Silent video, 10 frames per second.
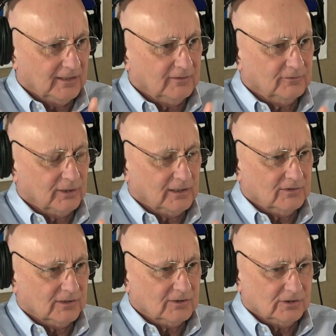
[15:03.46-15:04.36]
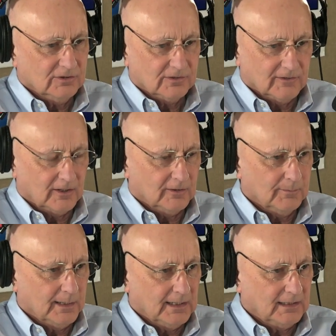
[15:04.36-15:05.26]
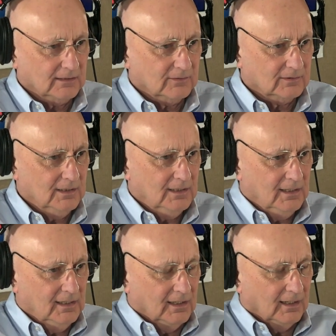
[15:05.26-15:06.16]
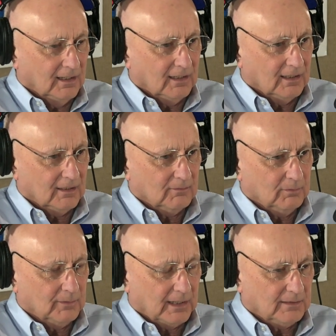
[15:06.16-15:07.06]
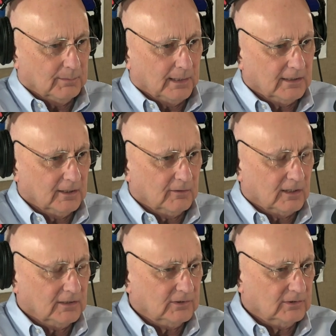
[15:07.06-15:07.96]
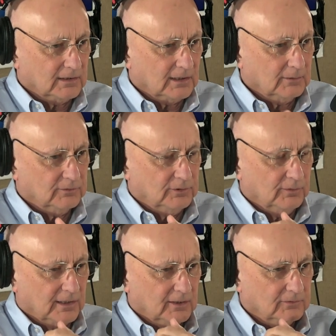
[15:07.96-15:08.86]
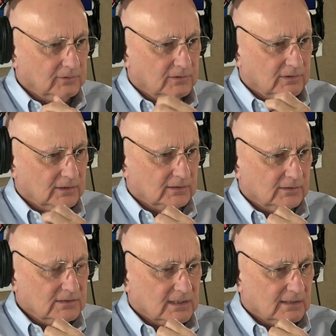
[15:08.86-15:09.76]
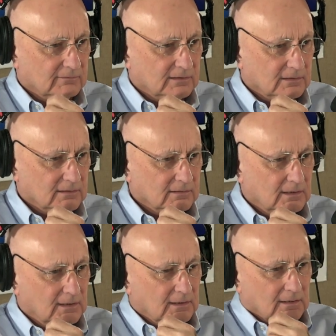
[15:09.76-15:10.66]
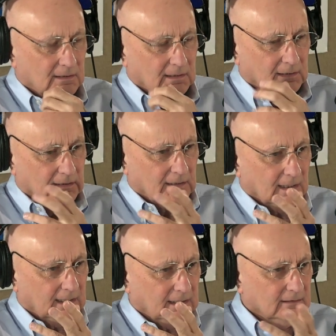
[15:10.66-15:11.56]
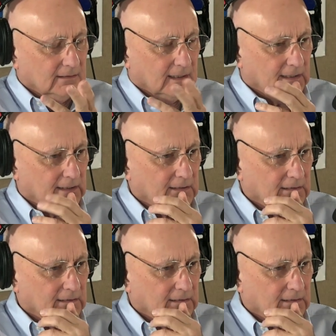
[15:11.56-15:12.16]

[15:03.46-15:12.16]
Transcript: transitions of all the banks when we had the banking crisis? I think it was 2006 and 7 and 8 and 9.